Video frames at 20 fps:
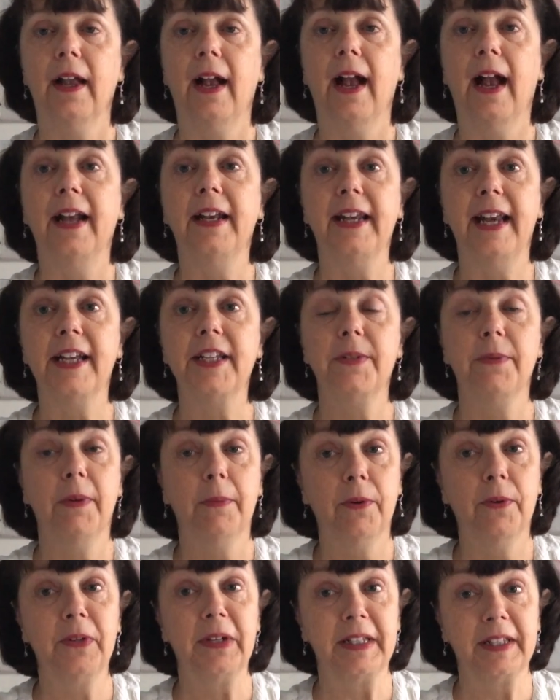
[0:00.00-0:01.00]
And yes, we
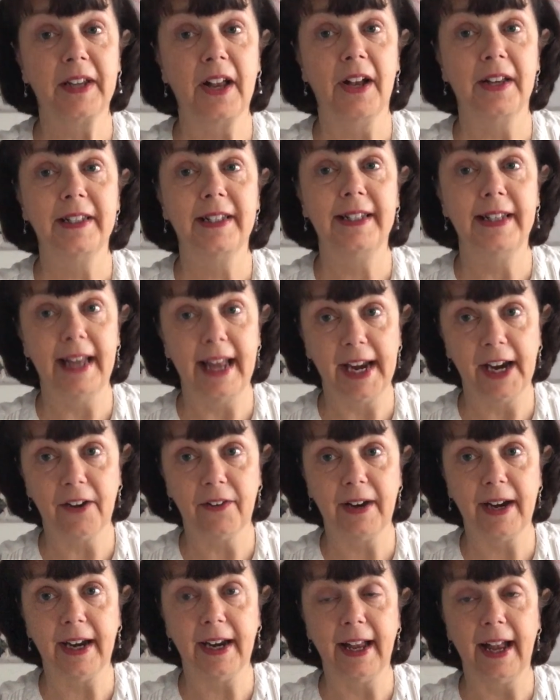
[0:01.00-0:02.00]
will discuss
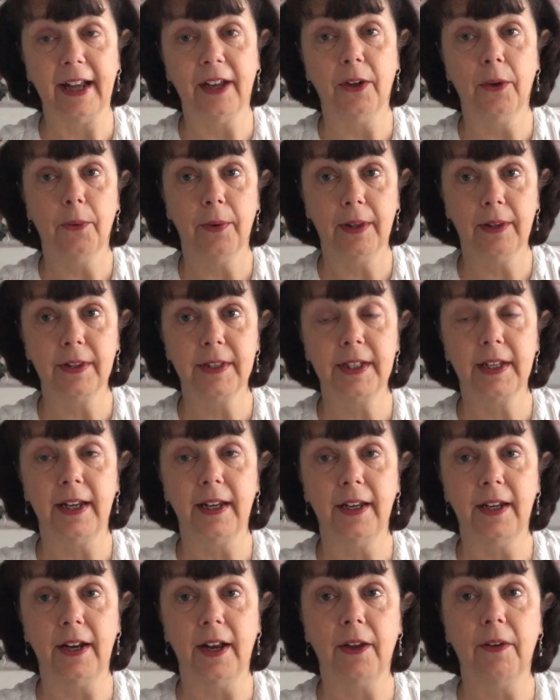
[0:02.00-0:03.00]
layering and quilting,
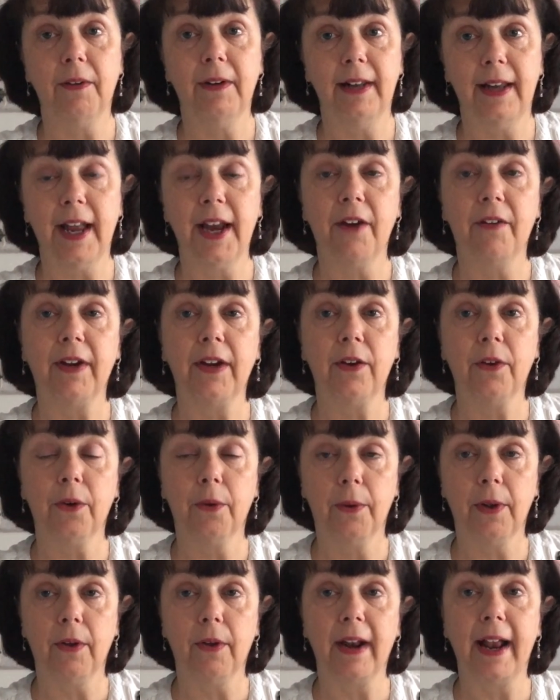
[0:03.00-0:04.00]
you know, layering your
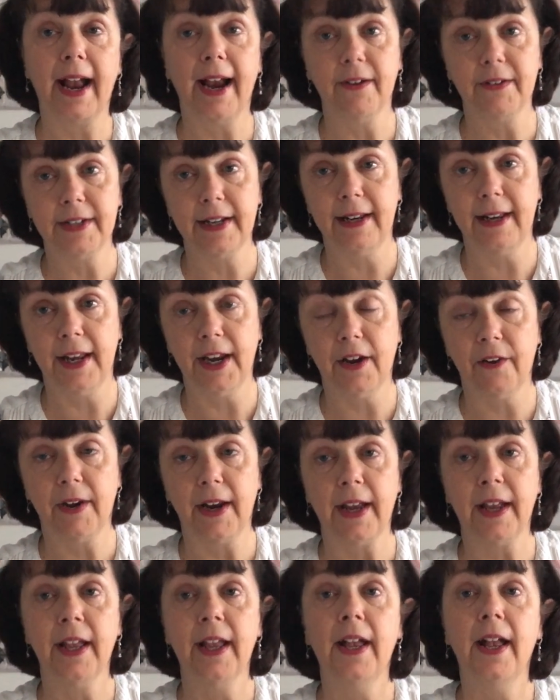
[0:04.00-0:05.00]
quilt, how to layer
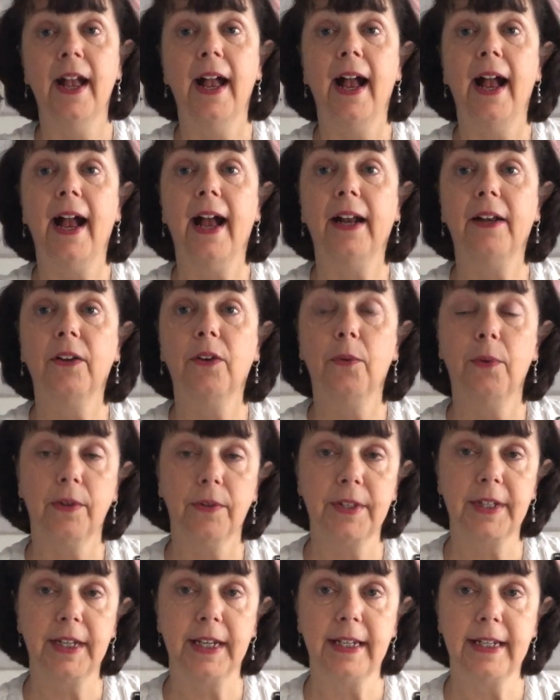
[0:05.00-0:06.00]
it, and
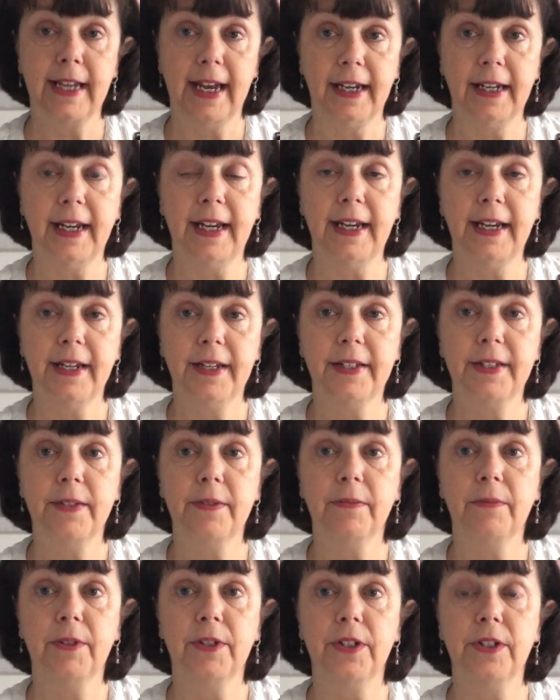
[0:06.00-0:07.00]
quilting techniques,
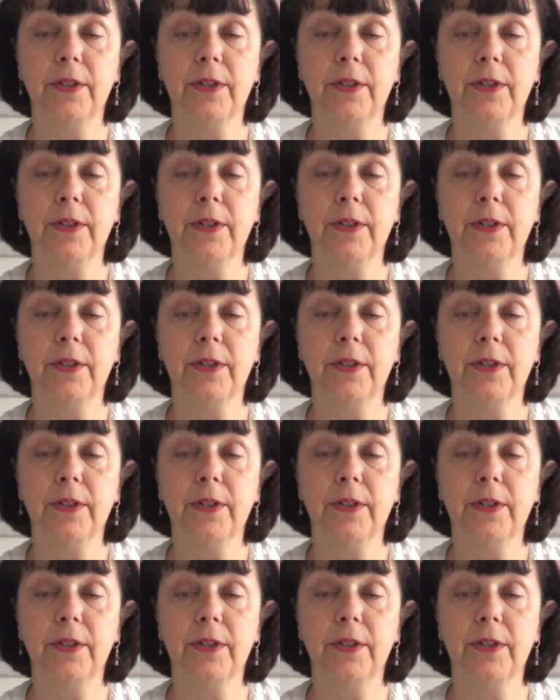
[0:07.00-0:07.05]
which is